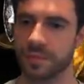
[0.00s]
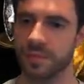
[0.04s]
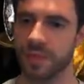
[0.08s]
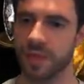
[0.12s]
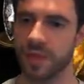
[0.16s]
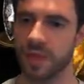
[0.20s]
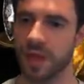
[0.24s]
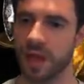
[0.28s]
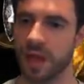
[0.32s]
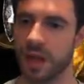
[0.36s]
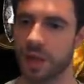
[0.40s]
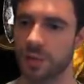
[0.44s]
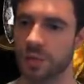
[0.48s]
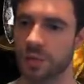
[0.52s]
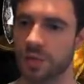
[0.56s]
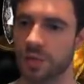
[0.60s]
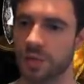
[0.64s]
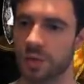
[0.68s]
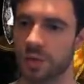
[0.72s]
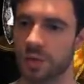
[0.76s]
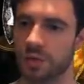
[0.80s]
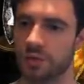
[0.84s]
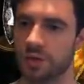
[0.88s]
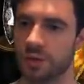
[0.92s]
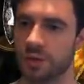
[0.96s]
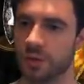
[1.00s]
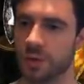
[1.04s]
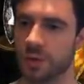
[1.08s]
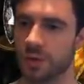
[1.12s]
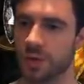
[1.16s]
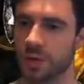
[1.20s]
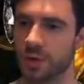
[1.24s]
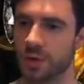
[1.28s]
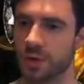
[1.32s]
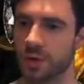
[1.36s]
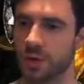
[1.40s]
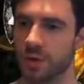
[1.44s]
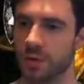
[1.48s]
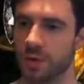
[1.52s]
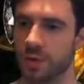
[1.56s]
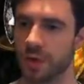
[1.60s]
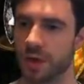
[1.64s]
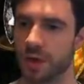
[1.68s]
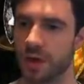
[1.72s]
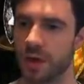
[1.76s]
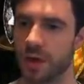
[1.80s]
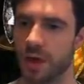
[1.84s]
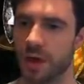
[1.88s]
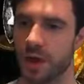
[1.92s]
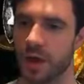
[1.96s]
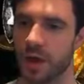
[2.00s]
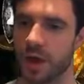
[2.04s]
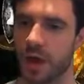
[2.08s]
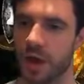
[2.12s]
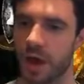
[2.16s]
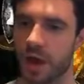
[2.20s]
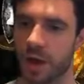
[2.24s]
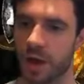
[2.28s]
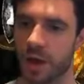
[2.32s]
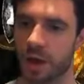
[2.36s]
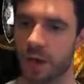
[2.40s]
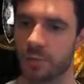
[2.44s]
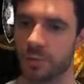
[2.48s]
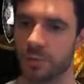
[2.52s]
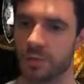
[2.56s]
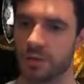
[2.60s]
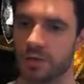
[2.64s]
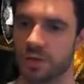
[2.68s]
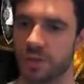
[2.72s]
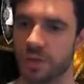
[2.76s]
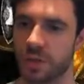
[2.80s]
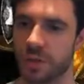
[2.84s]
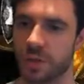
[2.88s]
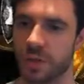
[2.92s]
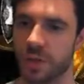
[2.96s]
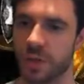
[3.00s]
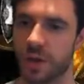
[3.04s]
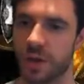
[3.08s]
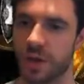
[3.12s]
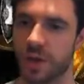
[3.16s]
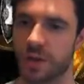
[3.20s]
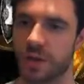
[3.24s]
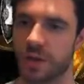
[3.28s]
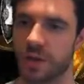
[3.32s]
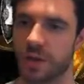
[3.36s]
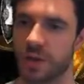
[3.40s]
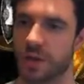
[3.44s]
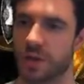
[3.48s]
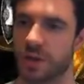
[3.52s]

How has your stream gone, Code Reader? I hope it's gone well.